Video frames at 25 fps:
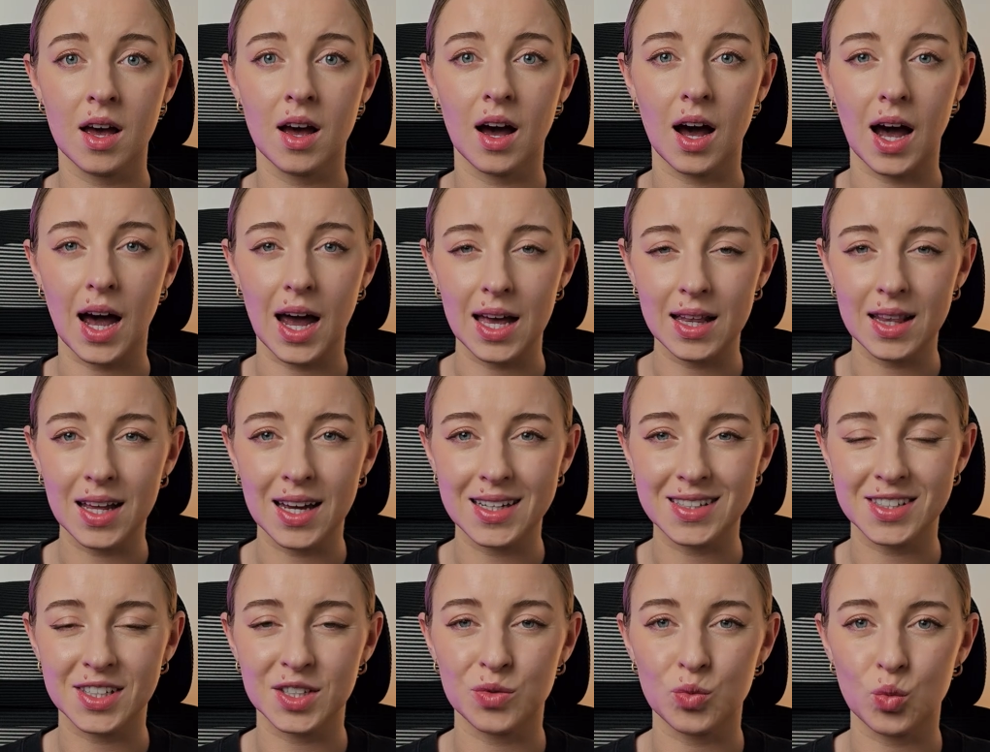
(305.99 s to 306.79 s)

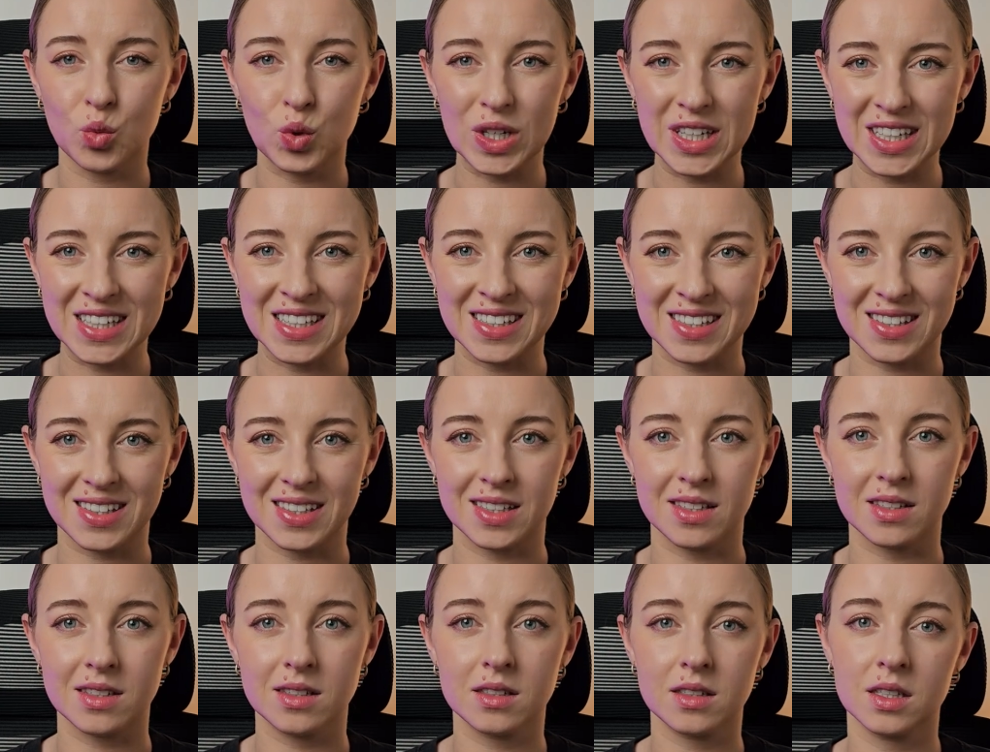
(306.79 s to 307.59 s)
highlighting
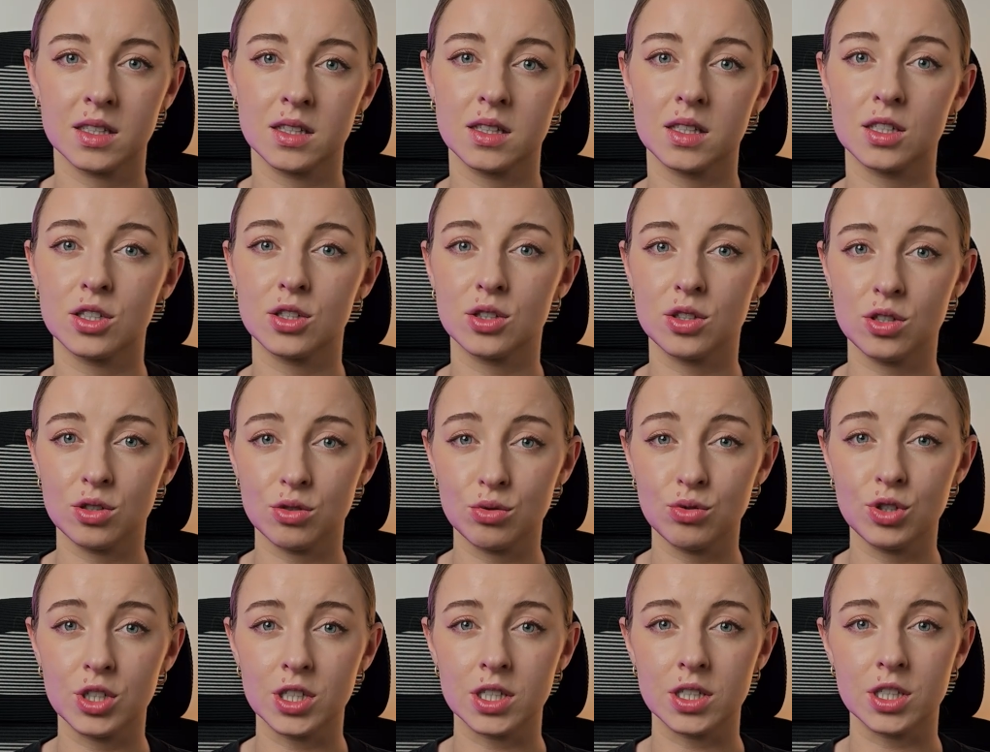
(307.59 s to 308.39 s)
weaknesses in the due
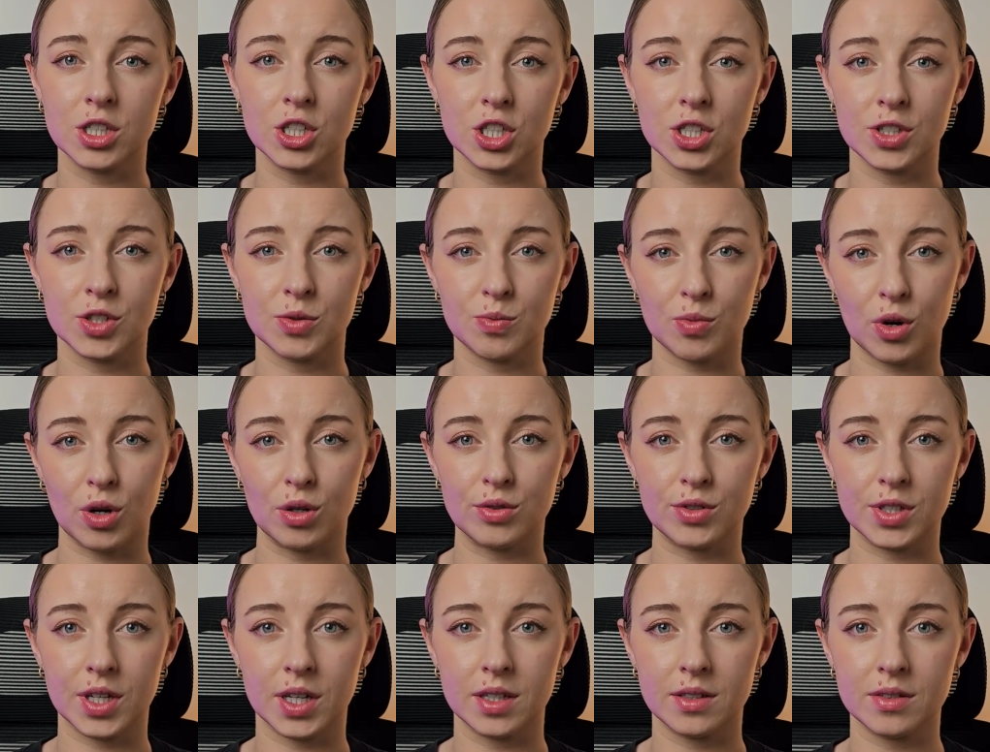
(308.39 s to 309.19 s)
diligence
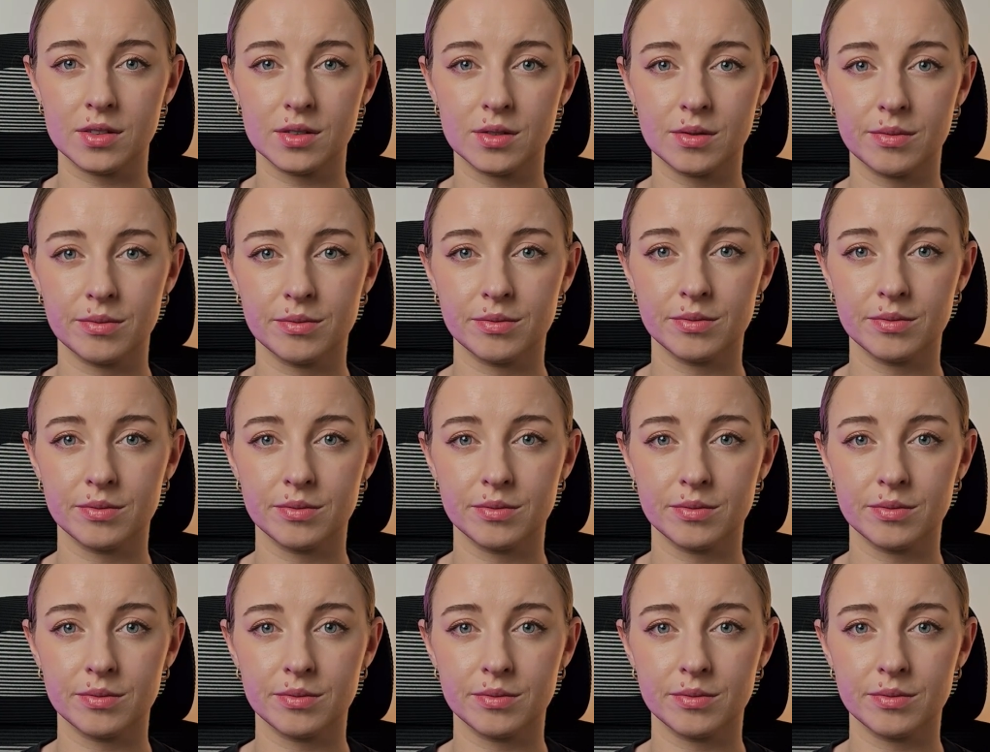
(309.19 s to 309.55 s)
process.